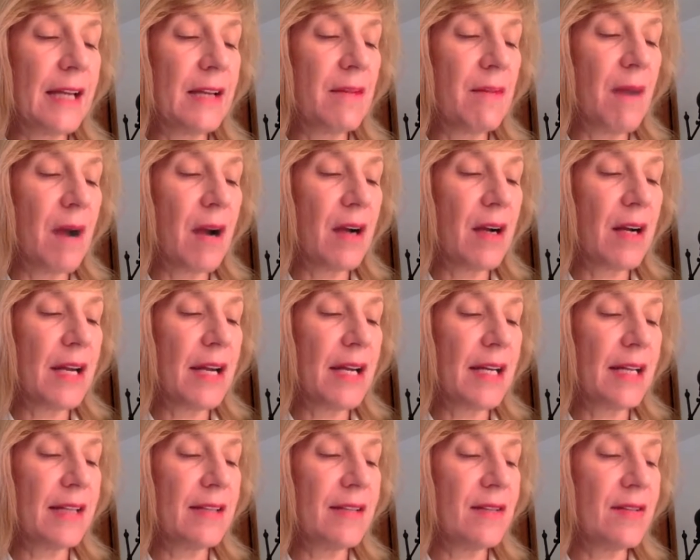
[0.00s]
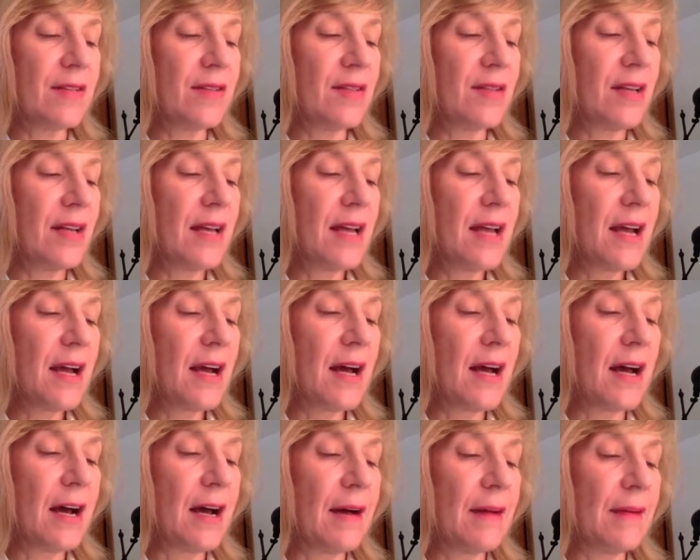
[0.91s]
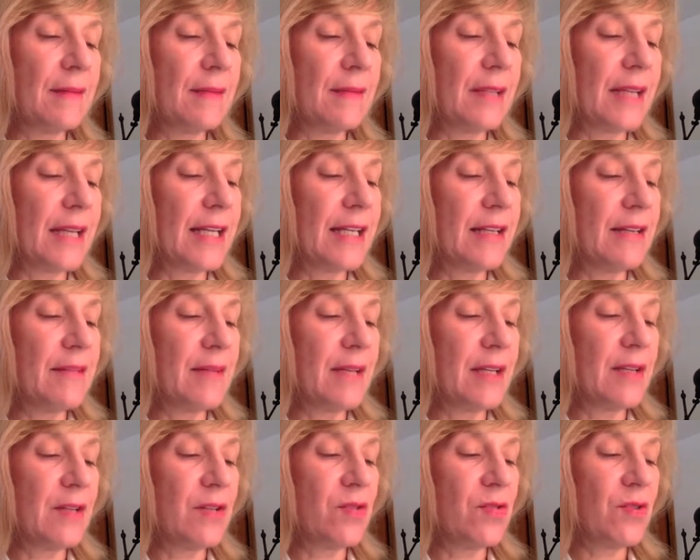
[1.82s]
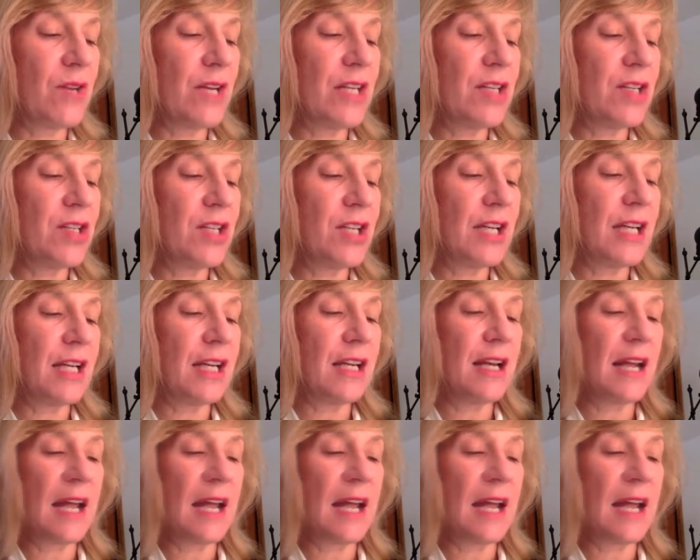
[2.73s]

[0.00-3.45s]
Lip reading: markets, land administration,